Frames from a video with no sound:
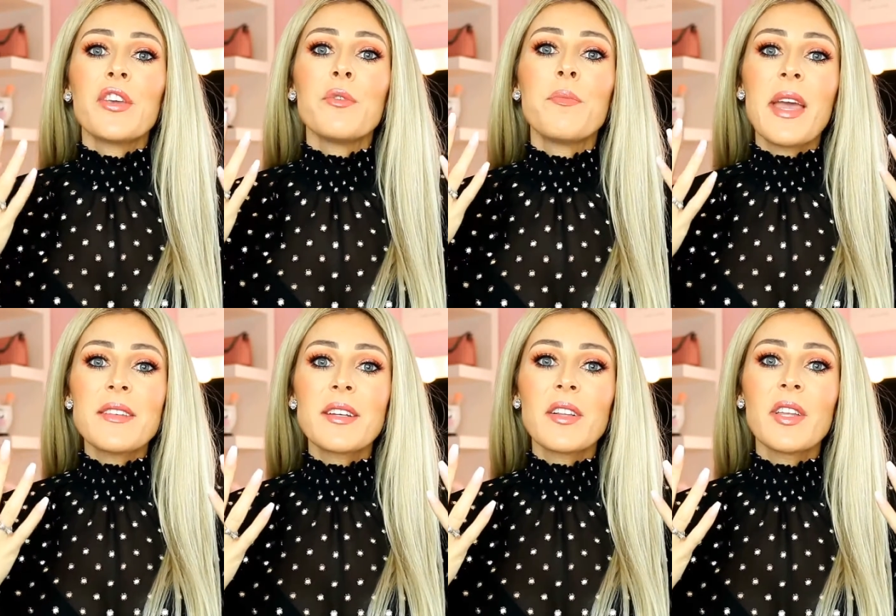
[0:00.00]
You
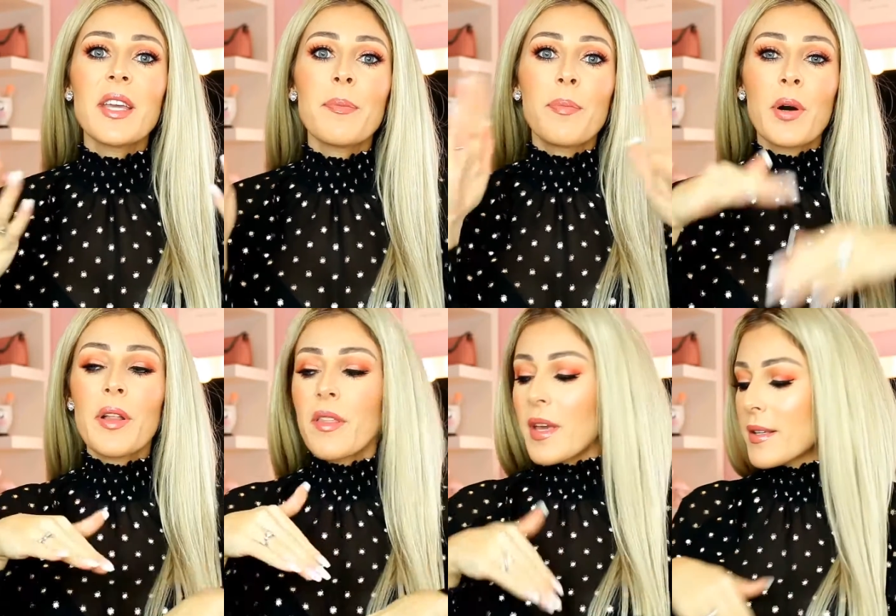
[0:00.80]
basically
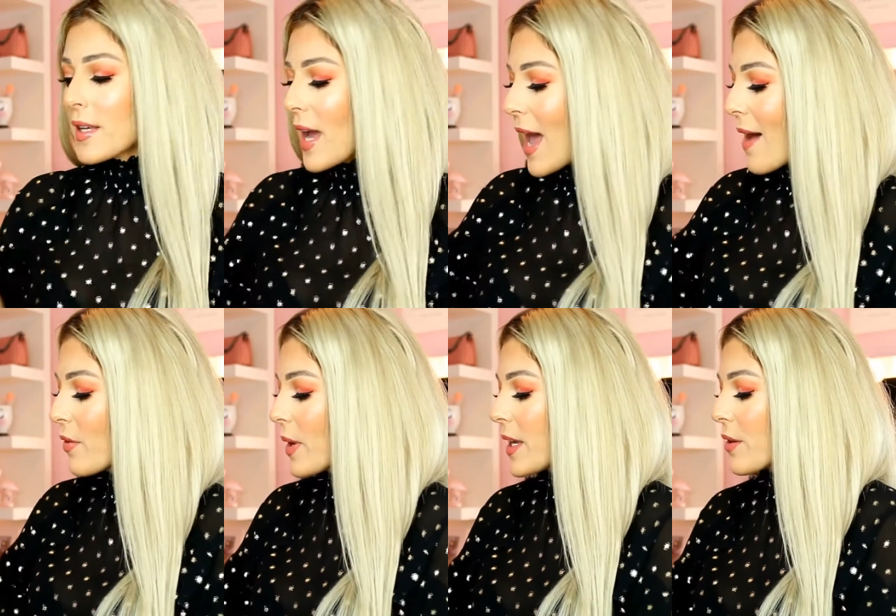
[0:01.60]
put this, and I
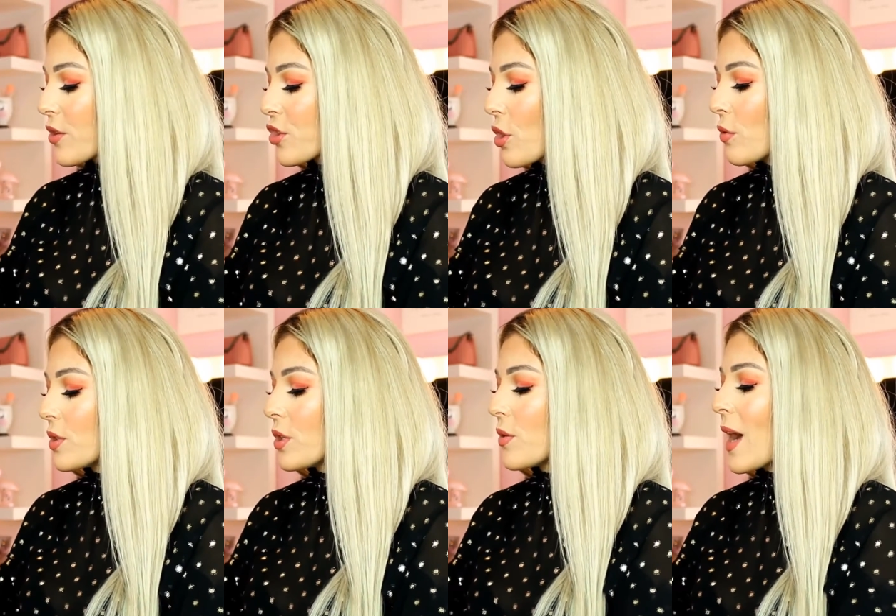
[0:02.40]
have it right here to show
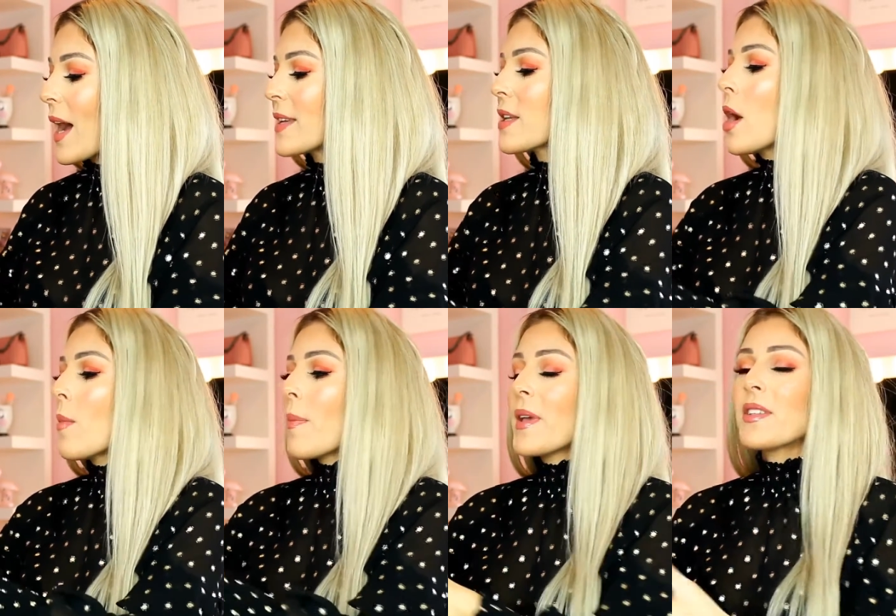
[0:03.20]
to you guys,
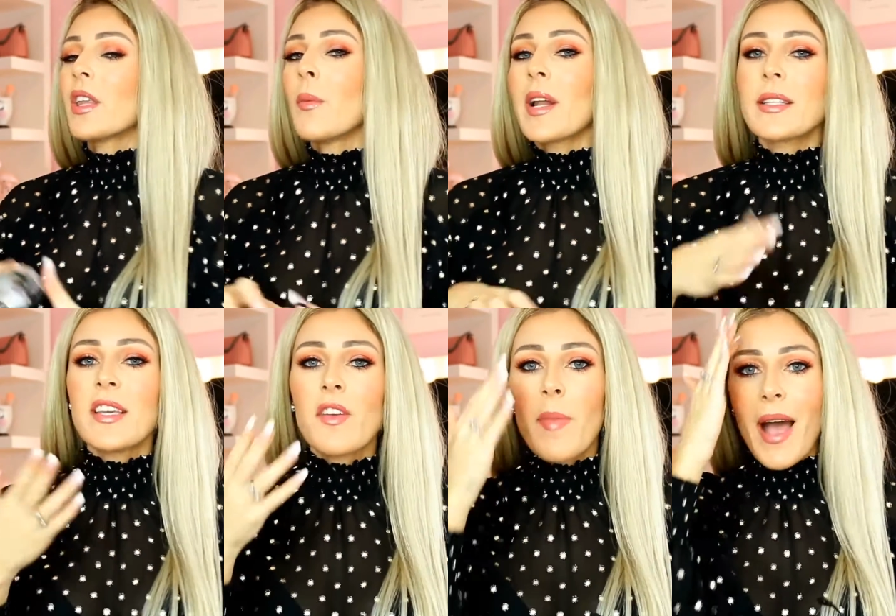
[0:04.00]
but basically what a
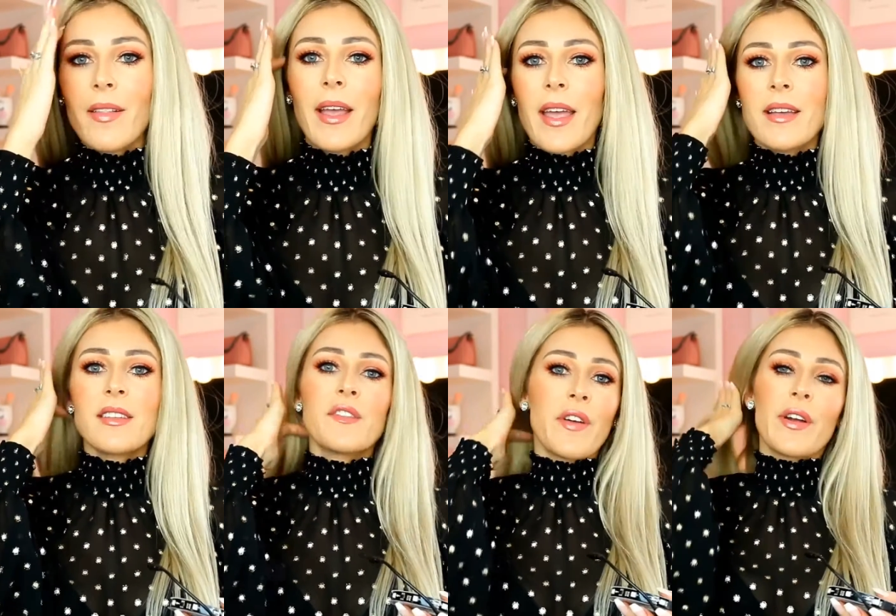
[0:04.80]
TV backlight
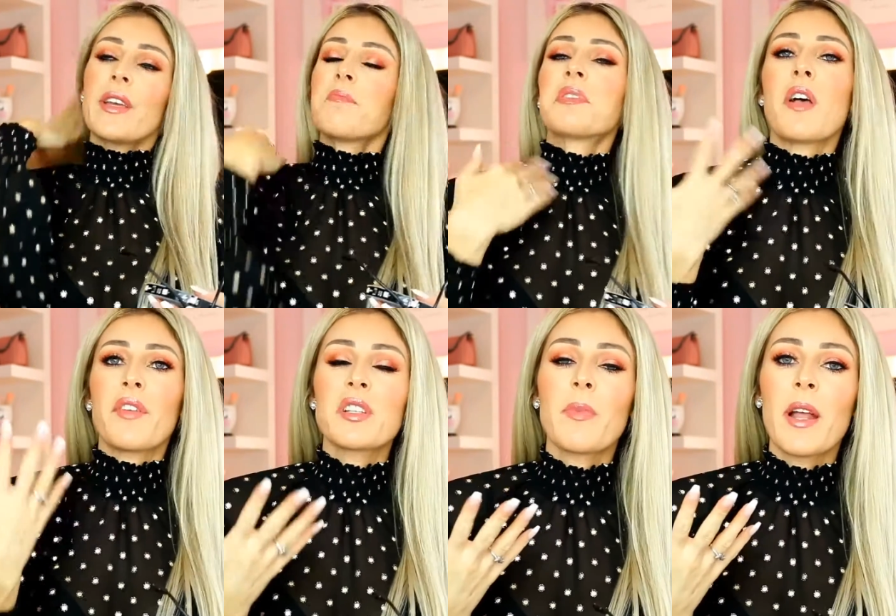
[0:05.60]
is, it's very
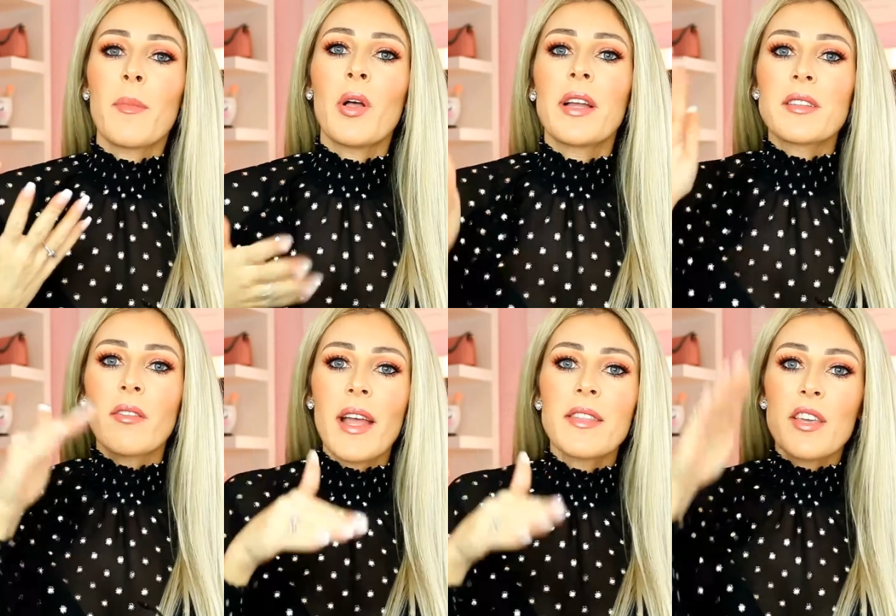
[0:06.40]
self-explanable. It's a
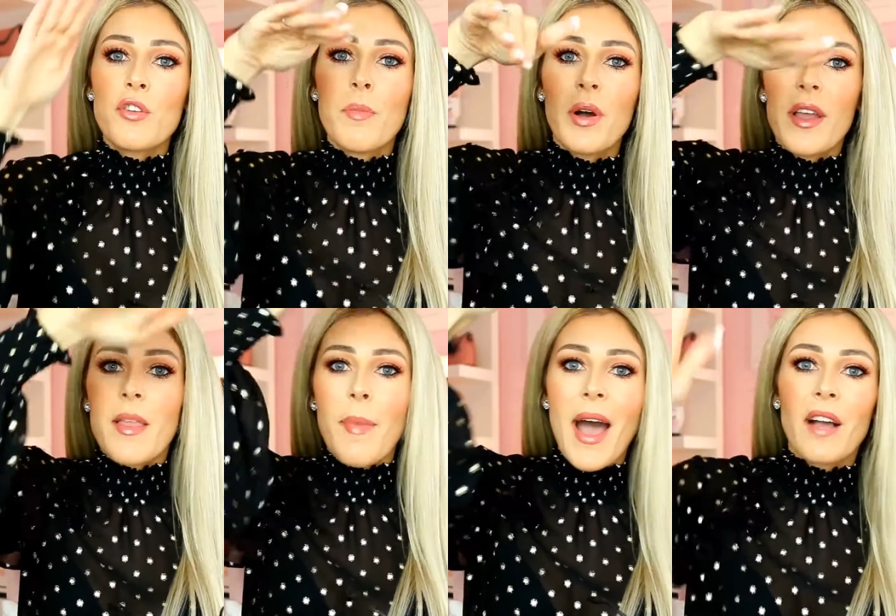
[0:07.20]
light that you put in
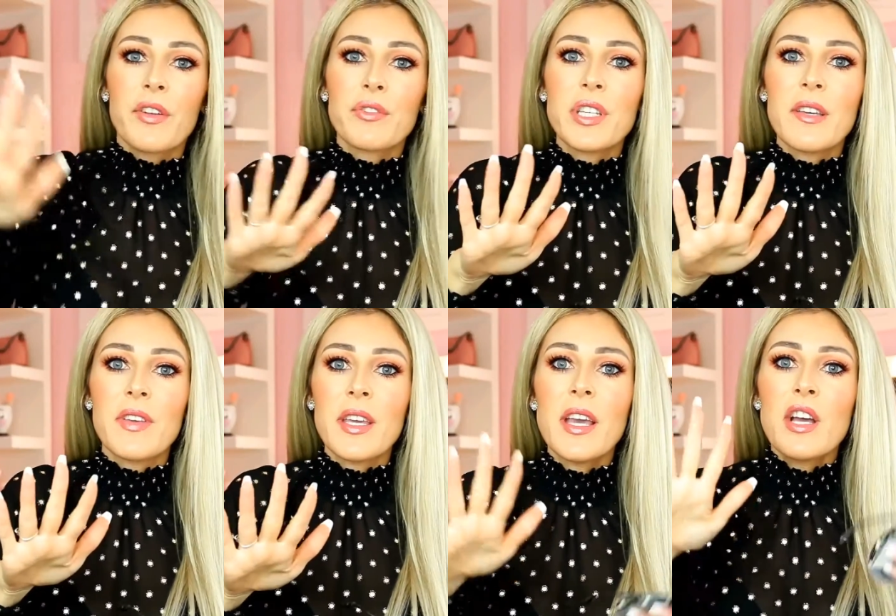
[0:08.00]
the back of your
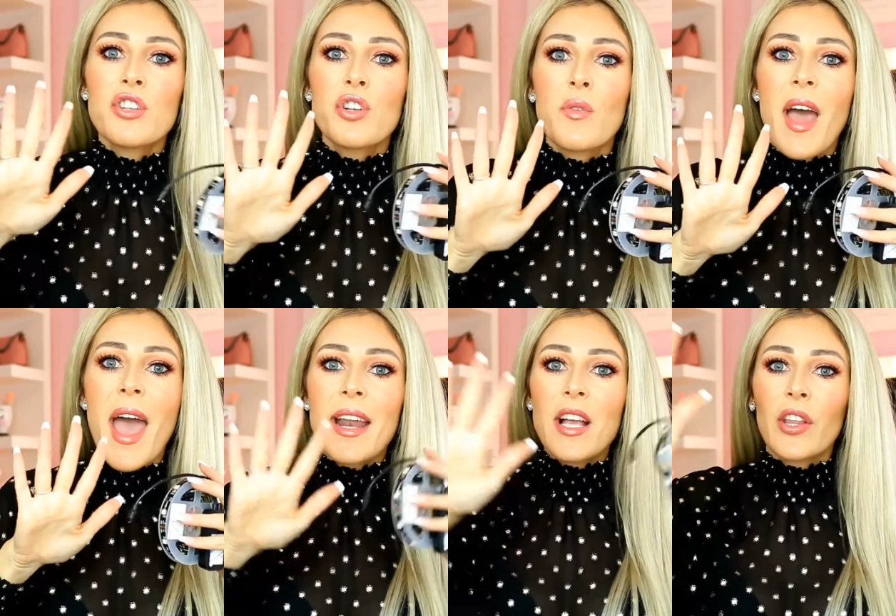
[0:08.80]
TV so
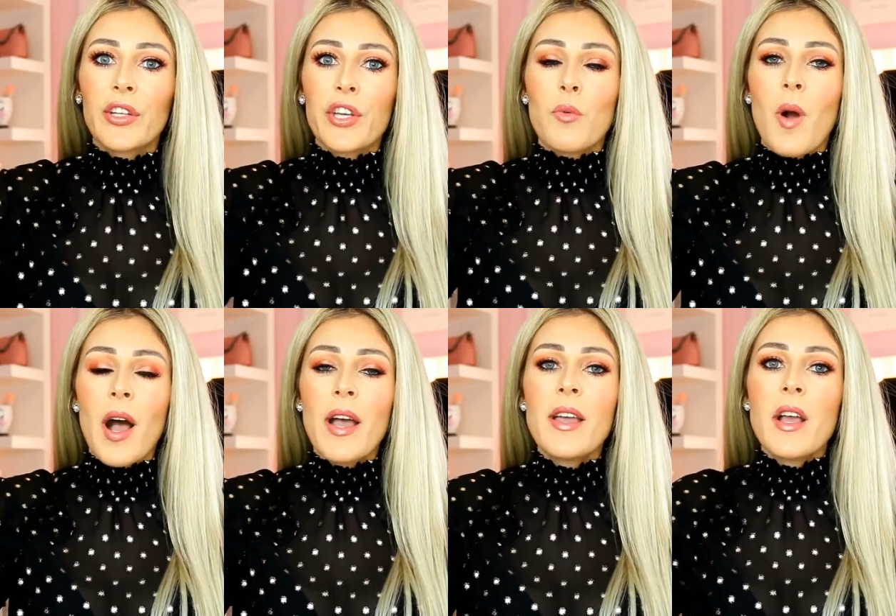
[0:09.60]
that any color you
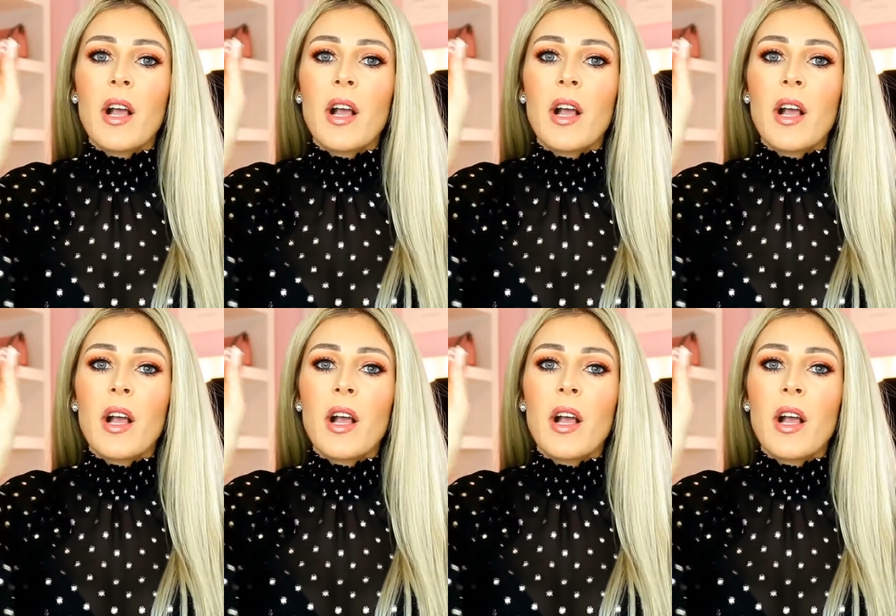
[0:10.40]
want